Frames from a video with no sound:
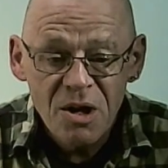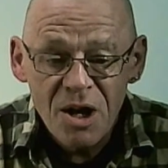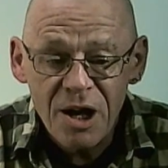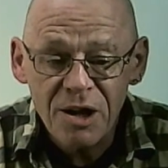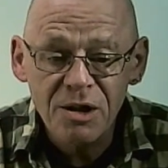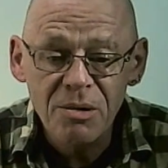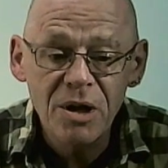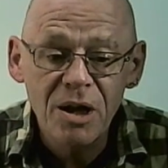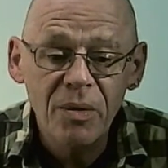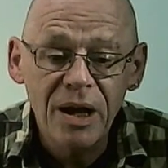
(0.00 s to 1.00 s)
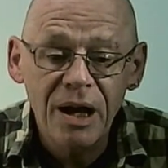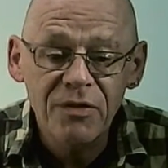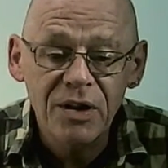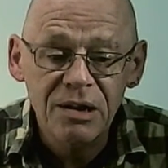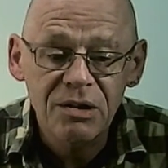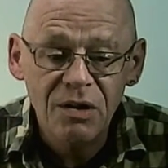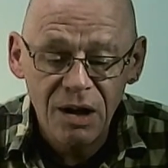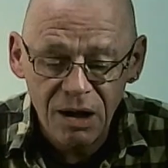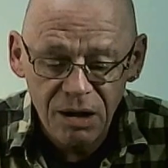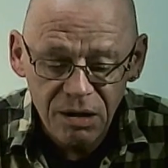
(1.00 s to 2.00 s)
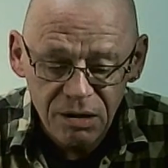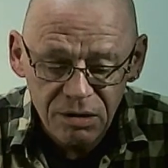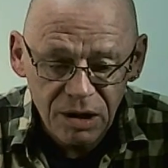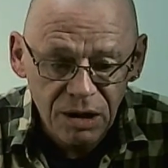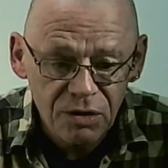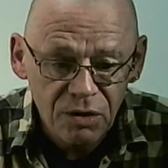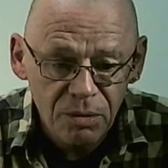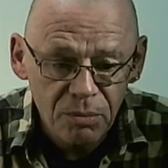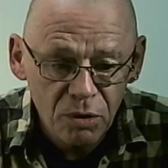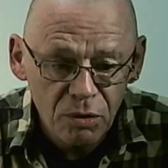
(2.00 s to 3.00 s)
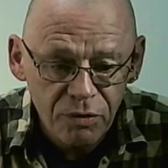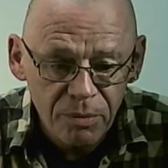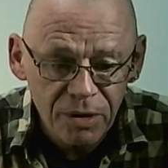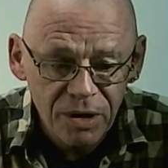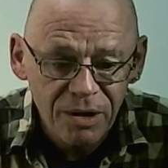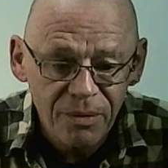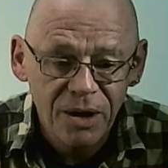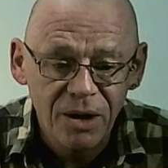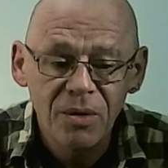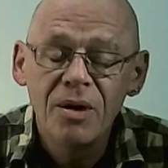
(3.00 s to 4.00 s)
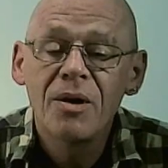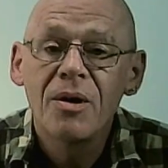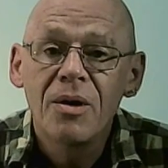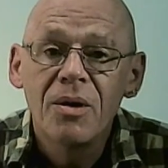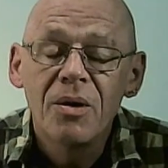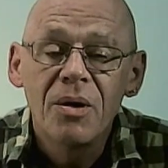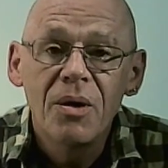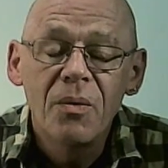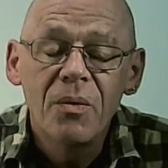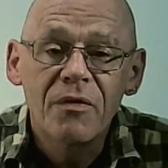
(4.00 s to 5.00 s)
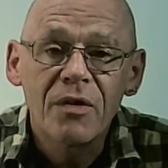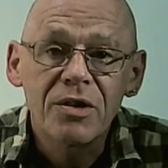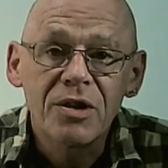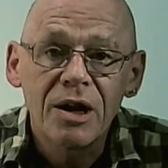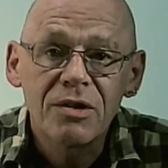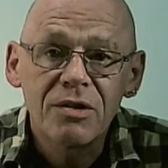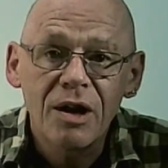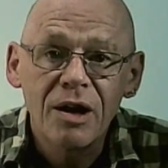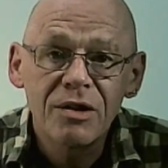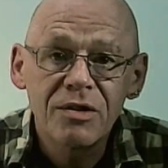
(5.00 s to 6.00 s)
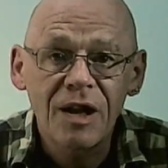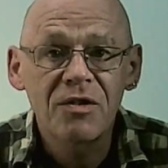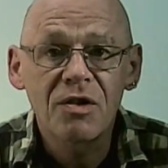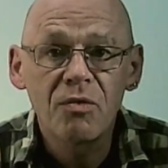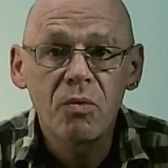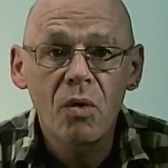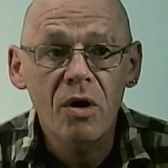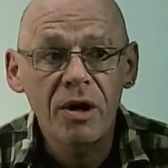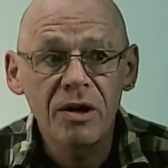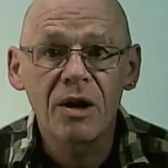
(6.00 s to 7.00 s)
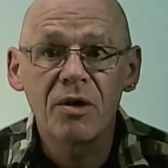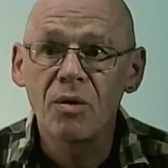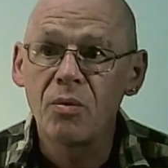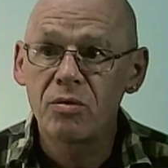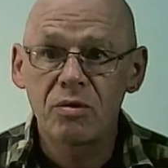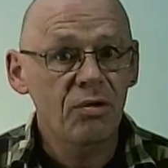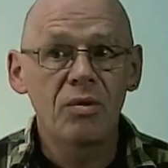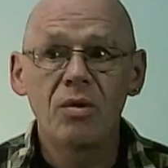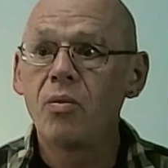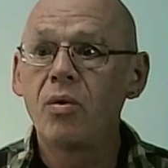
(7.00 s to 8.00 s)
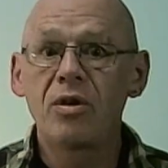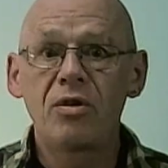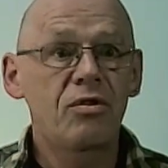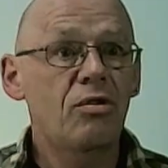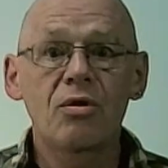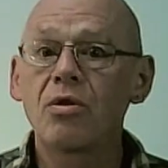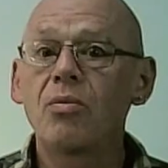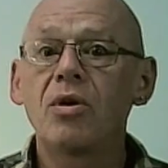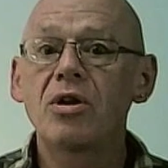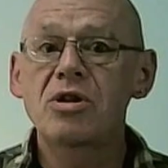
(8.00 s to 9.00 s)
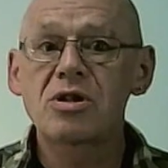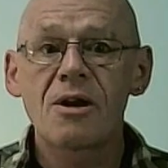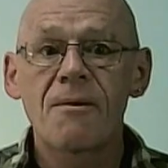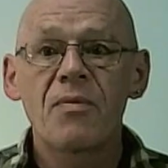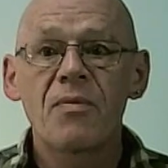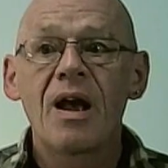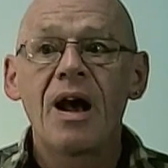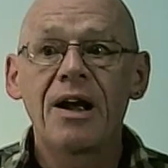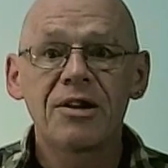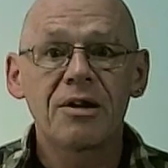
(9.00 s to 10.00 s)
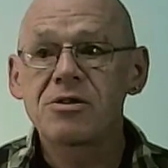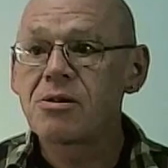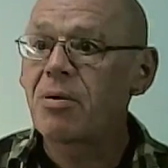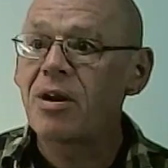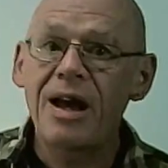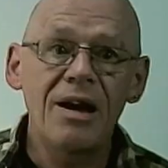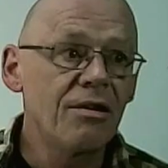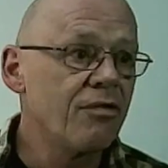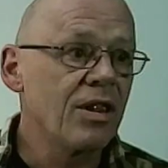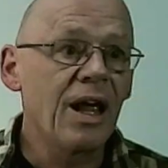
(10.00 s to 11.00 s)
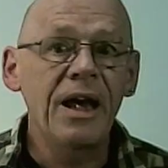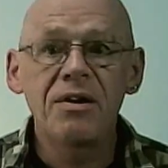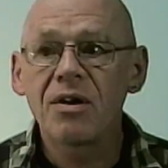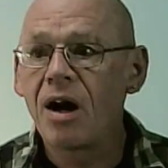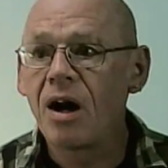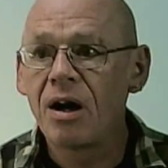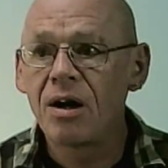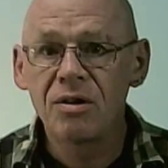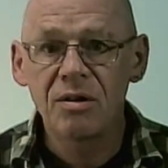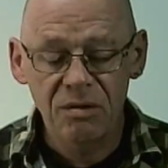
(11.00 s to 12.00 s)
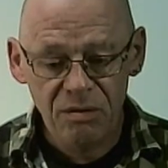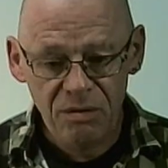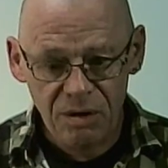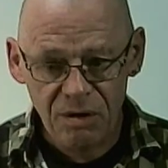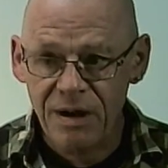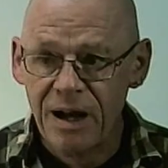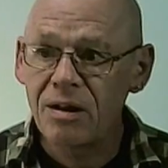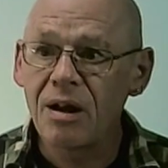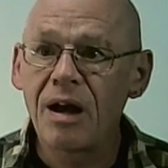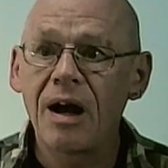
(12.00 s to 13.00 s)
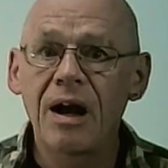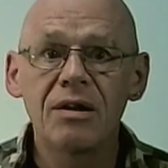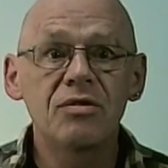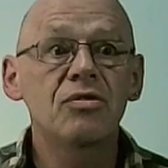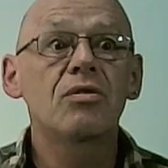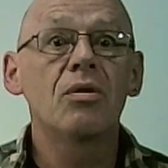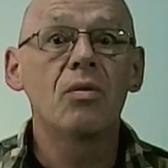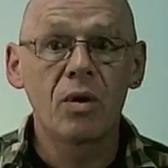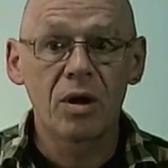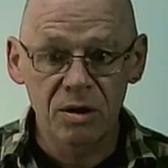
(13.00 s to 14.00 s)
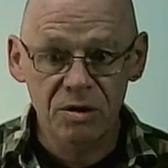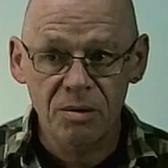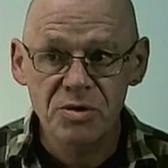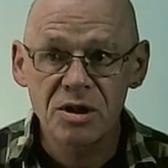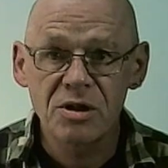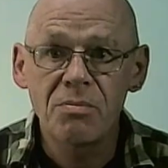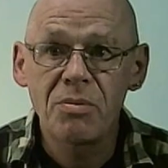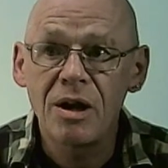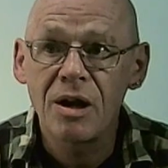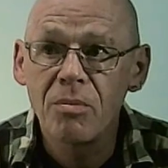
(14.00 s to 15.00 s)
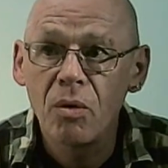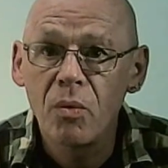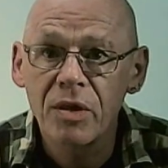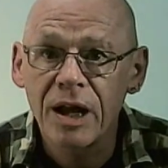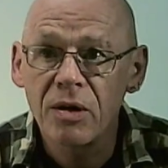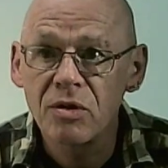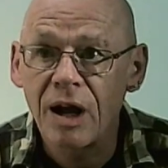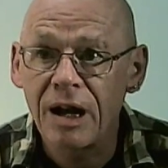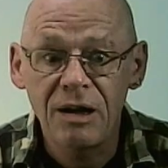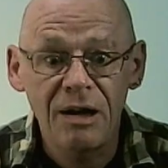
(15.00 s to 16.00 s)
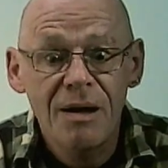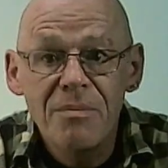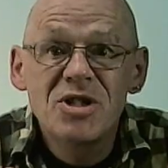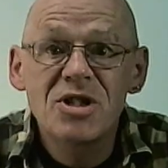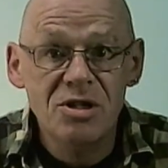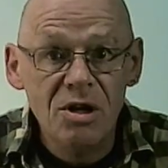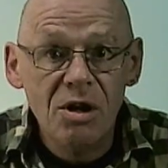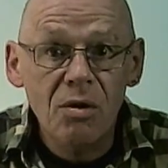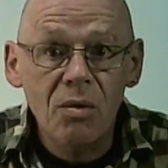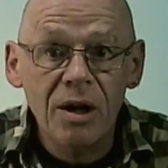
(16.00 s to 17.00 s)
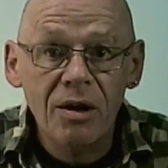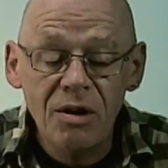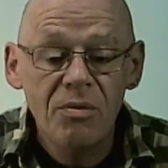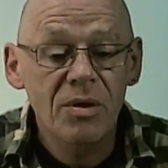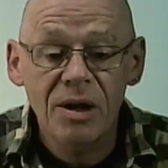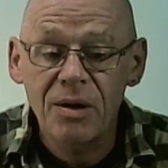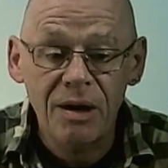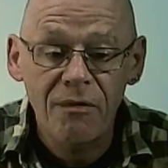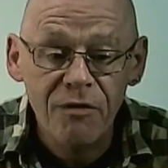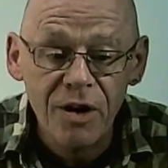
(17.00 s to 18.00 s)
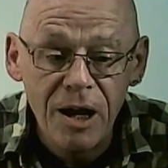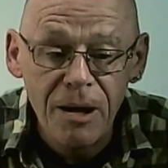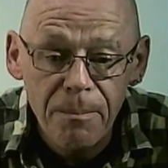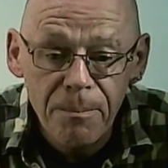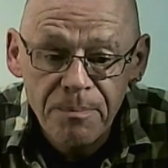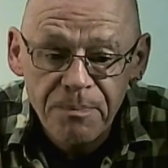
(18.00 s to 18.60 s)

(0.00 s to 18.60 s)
And in the middle we have that, I think it's going to move for me, there we go. We've got that sense of walking down through the woods, and there's a play of light on the retina and the world comes into being, but without any imagistic quality, without any frame.